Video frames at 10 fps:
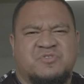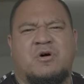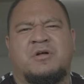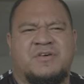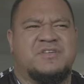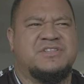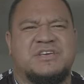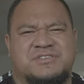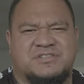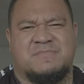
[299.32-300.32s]
gone are the
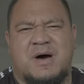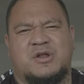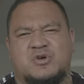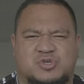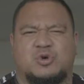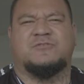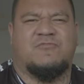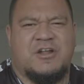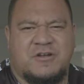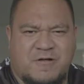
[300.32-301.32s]
days of tomato sauce,
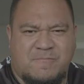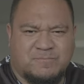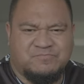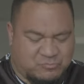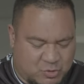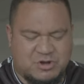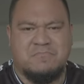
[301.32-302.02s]
my note. We